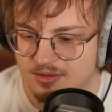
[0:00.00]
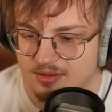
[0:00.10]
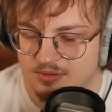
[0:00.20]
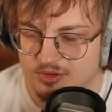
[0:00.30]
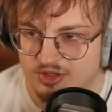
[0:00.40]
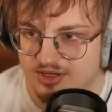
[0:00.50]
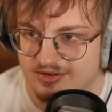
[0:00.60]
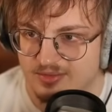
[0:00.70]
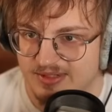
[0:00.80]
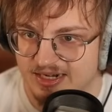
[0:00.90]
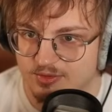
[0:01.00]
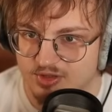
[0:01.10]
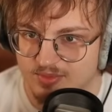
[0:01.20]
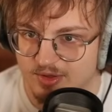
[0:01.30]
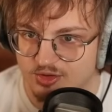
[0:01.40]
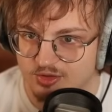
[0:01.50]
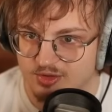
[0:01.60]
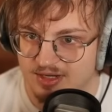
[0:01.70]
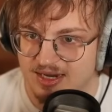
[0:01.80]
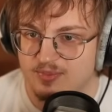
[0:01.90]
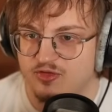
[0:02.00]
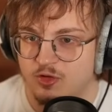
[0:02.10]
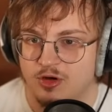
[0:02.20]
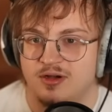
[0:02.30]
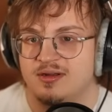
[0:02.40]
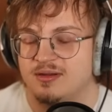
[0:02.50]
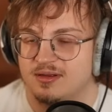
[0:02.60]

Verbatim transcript: Which should never be dead to Explosion Crit. And before